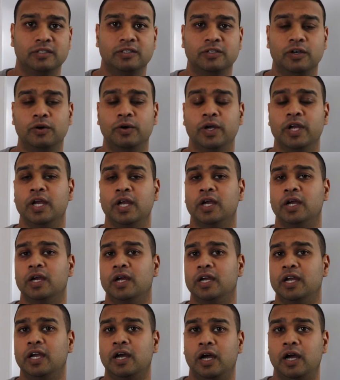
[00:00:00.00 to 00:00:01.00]
So
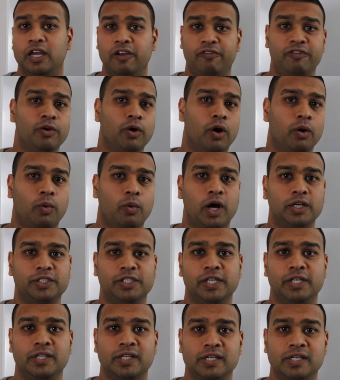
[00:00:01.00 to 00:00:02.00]
if you are
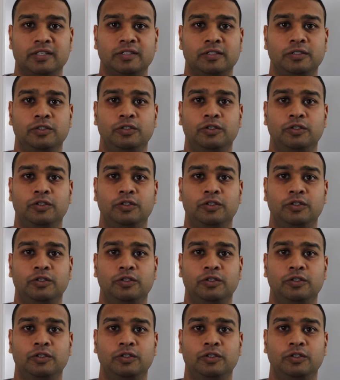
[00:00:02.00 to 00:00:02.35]
watching this,